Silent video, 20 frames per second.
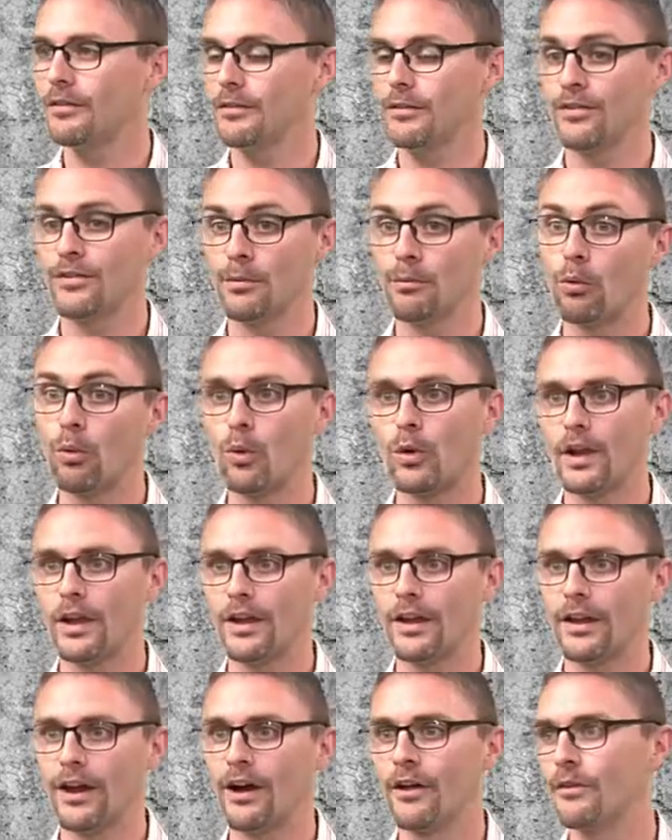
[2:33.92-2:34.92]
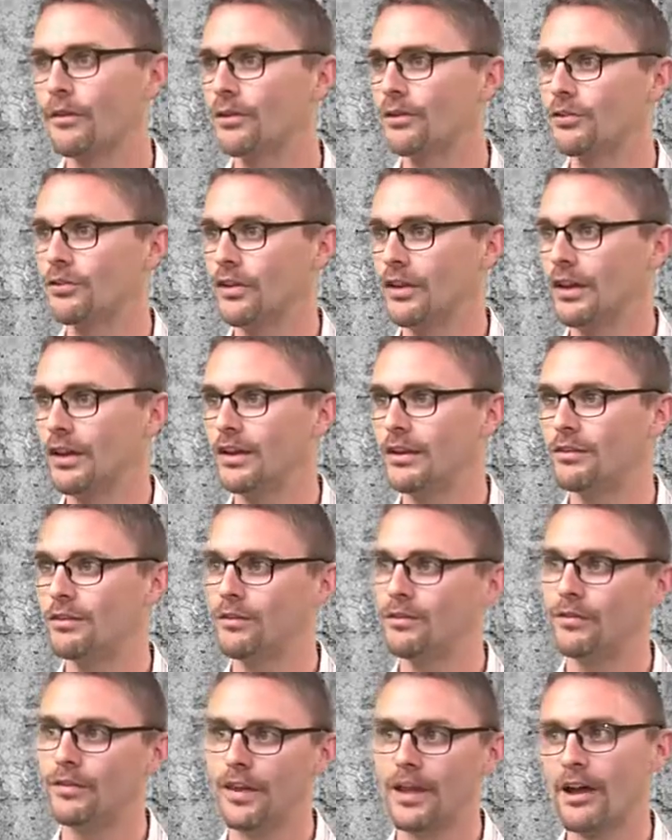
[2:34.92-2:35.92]
supporting others
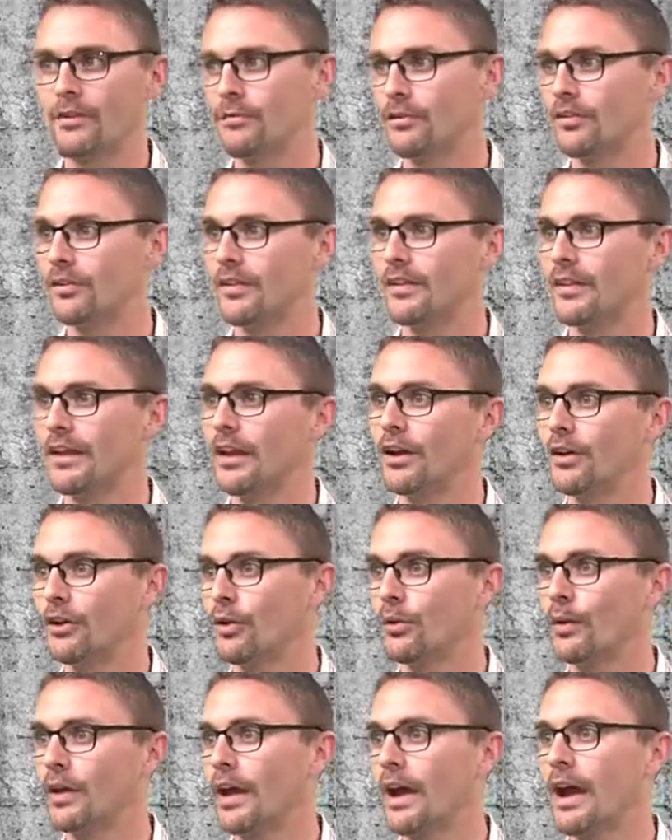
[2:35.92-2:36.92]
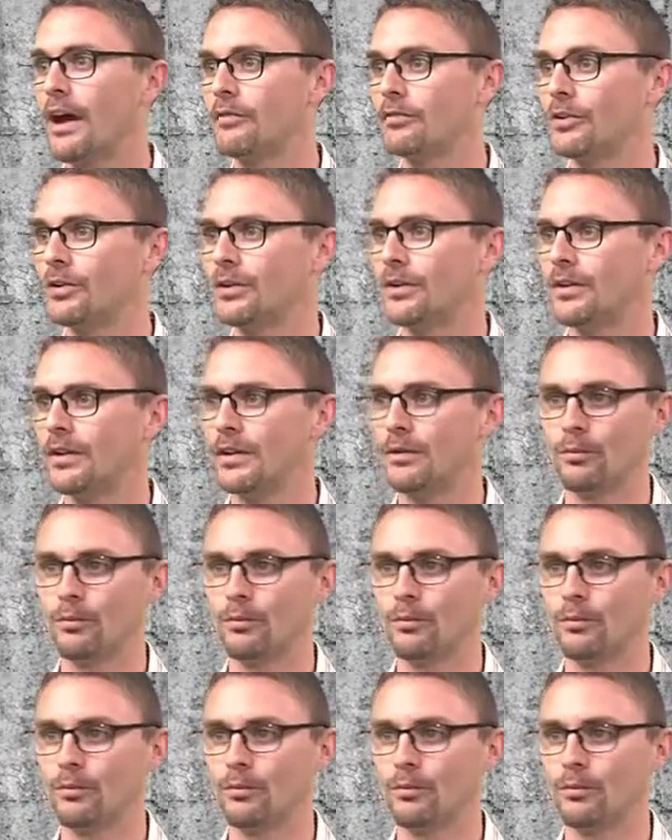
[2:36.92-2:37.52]
in the efforts that they are going after.